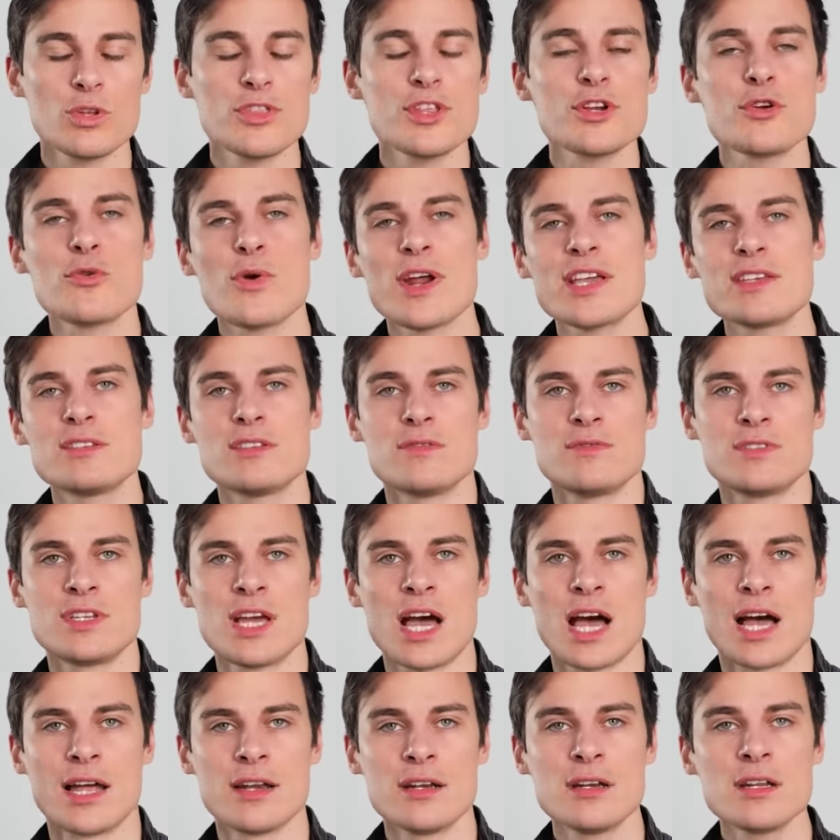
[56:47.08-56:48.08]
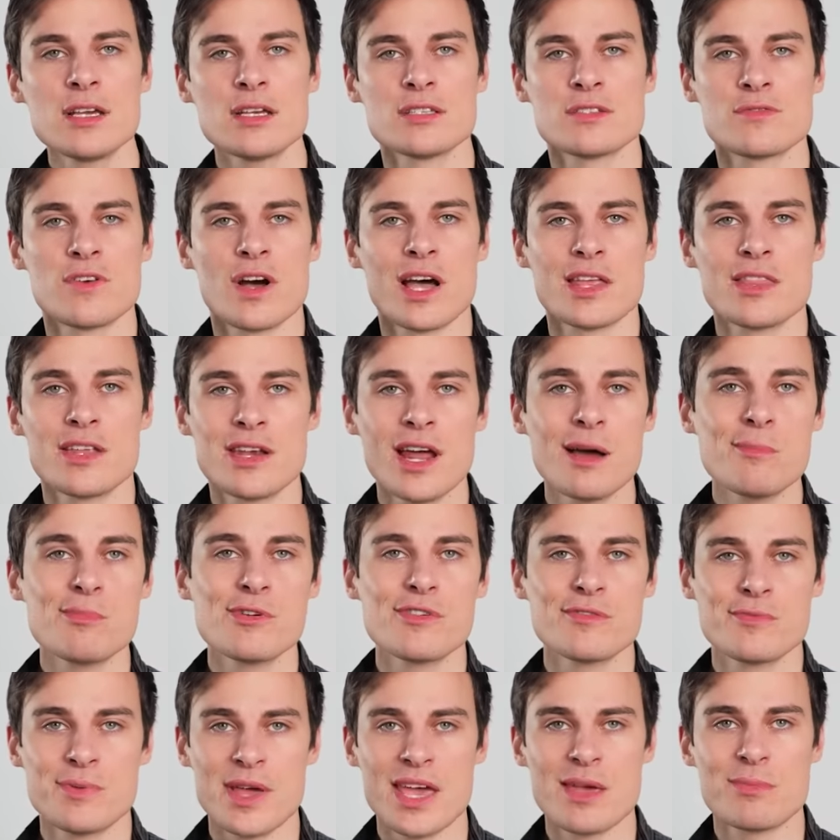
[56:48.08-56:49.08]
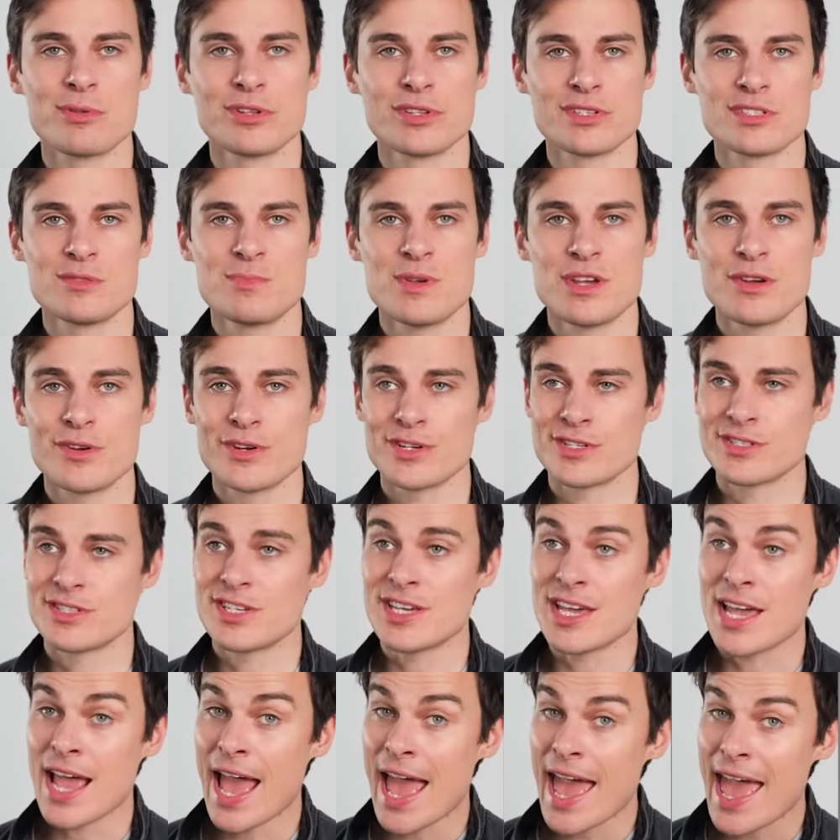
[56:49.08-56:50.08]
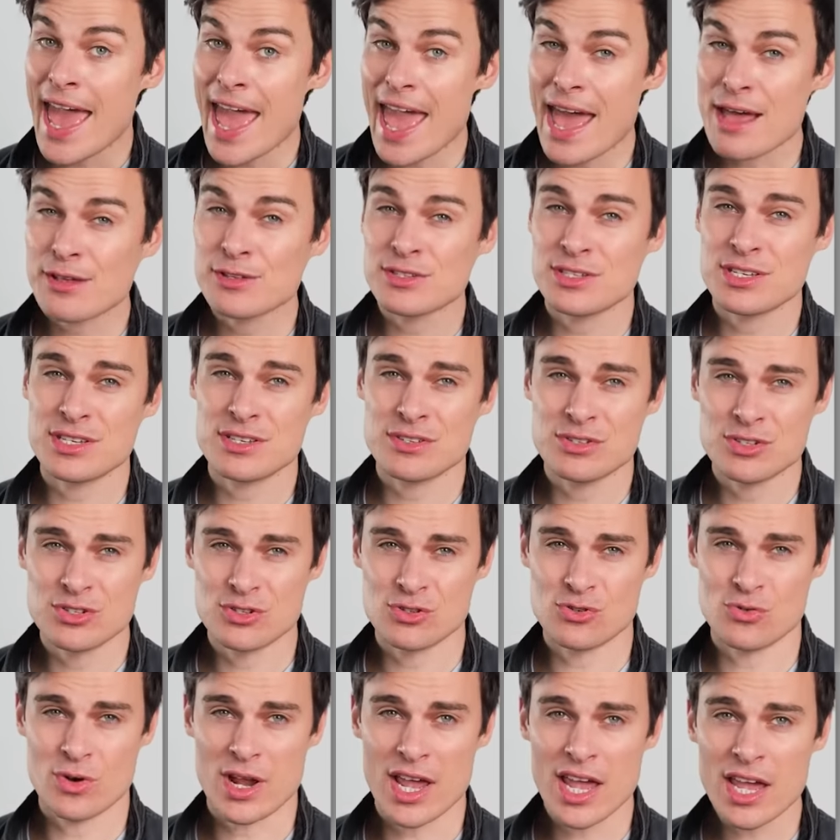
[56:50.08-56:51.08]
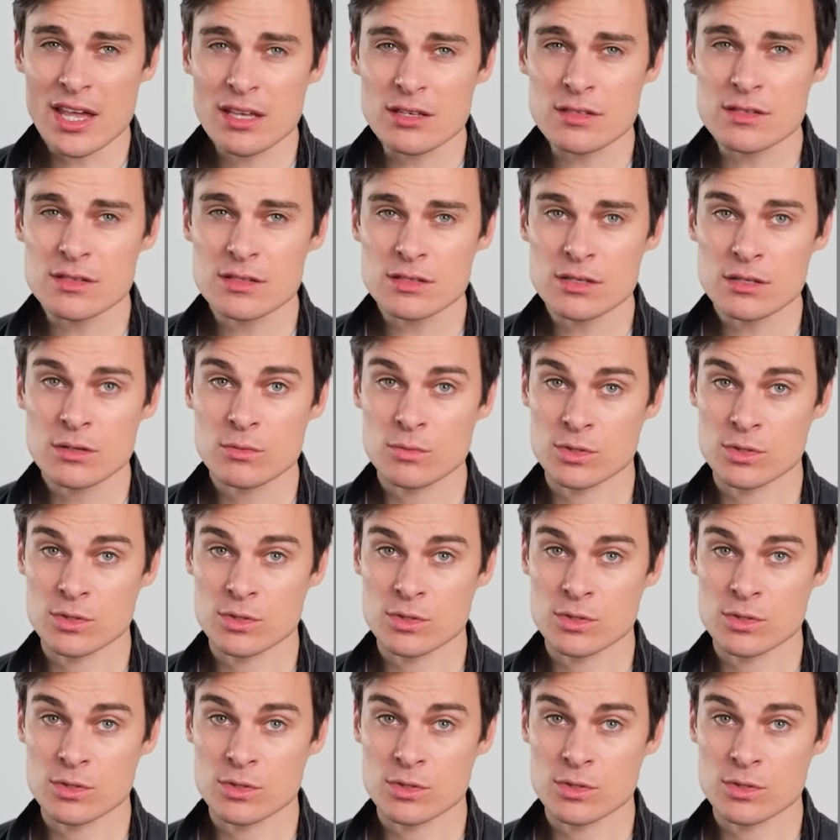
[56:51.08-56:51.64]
What the Greens have done is find the number of people experiencing housing stress.